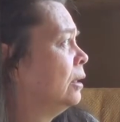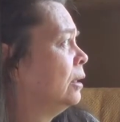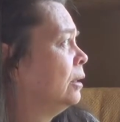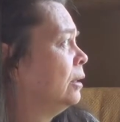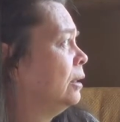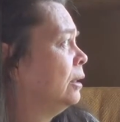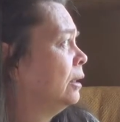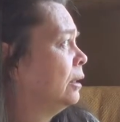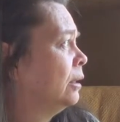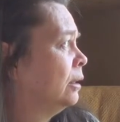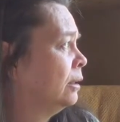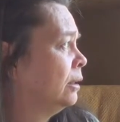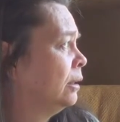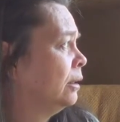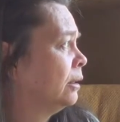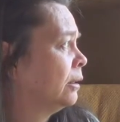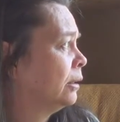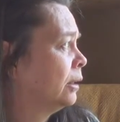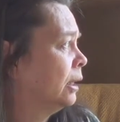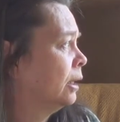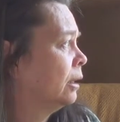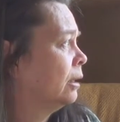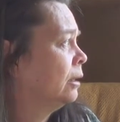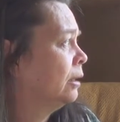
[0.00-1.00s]
than they're
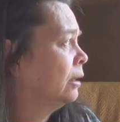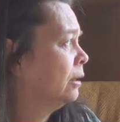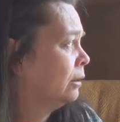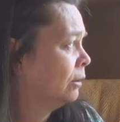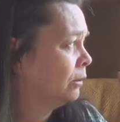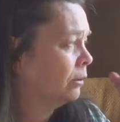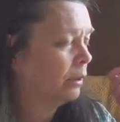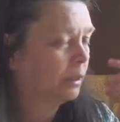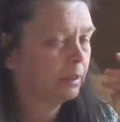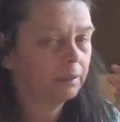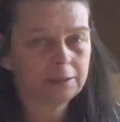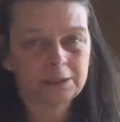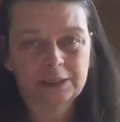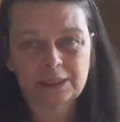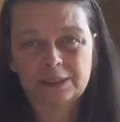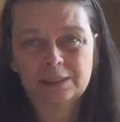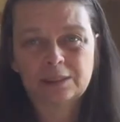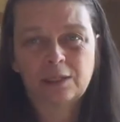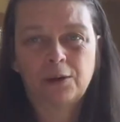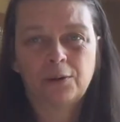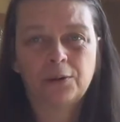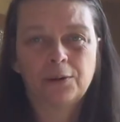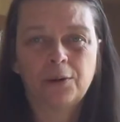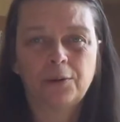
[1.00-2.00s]
getting in just
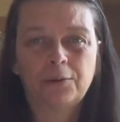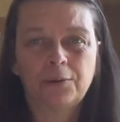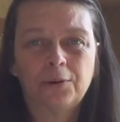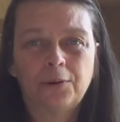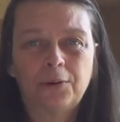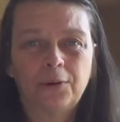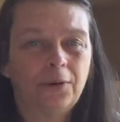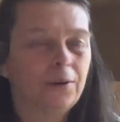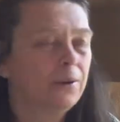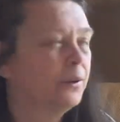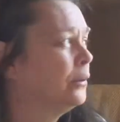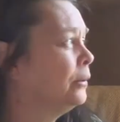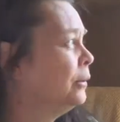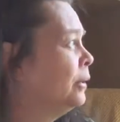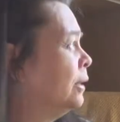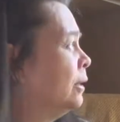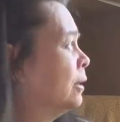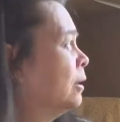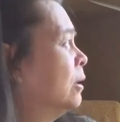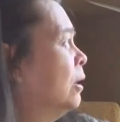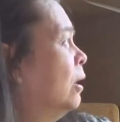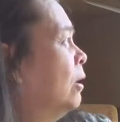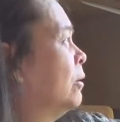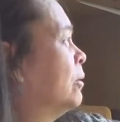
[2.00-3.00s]
Coco Coir. And then
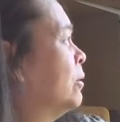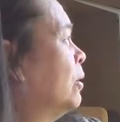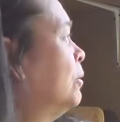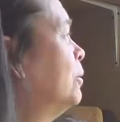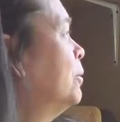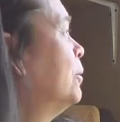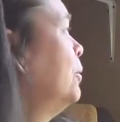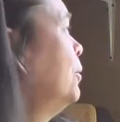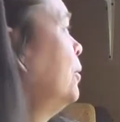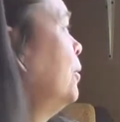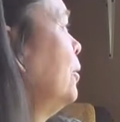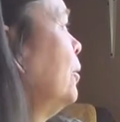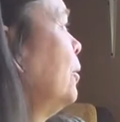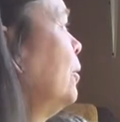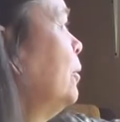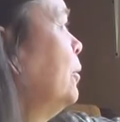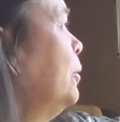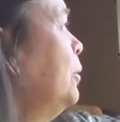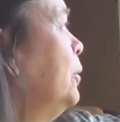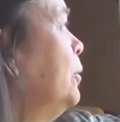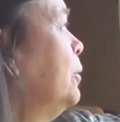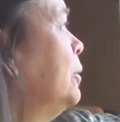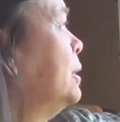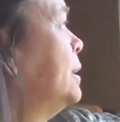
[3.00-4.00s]
Coco Coir,
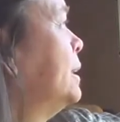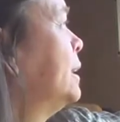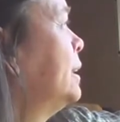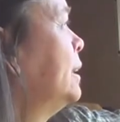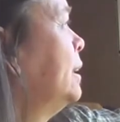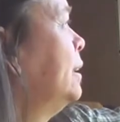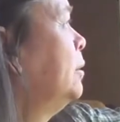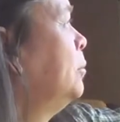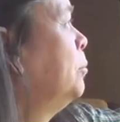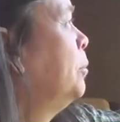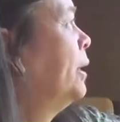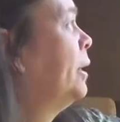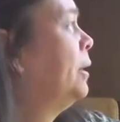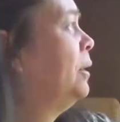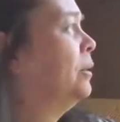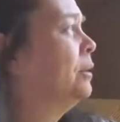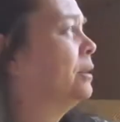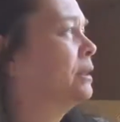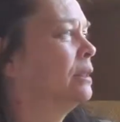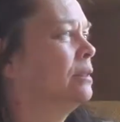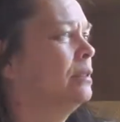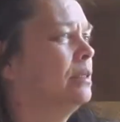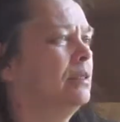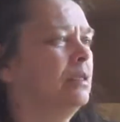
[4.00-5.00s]
you can see by
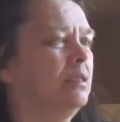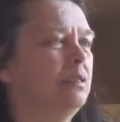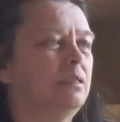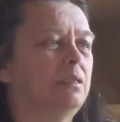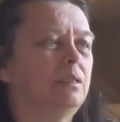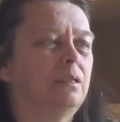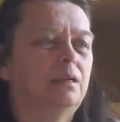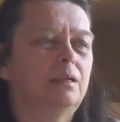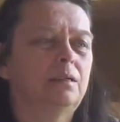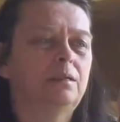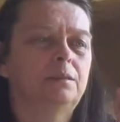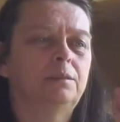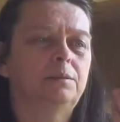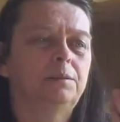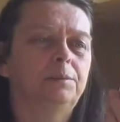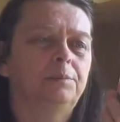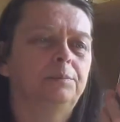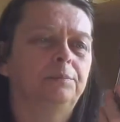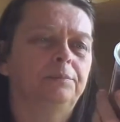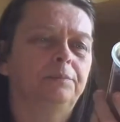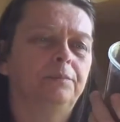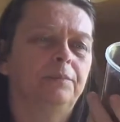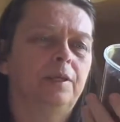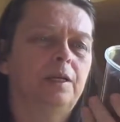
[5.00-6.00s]
using the
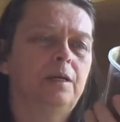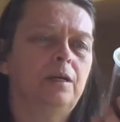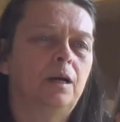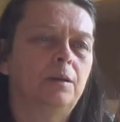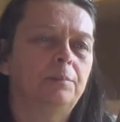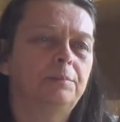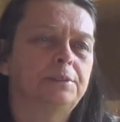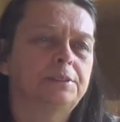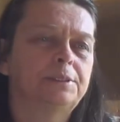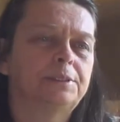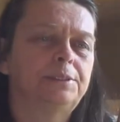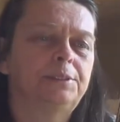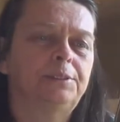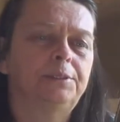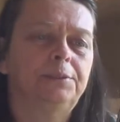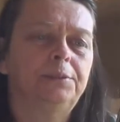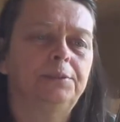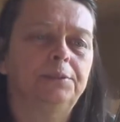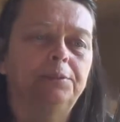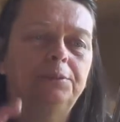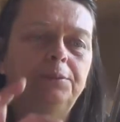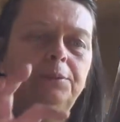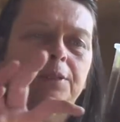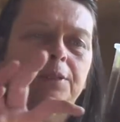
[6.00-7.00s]
um, cups too,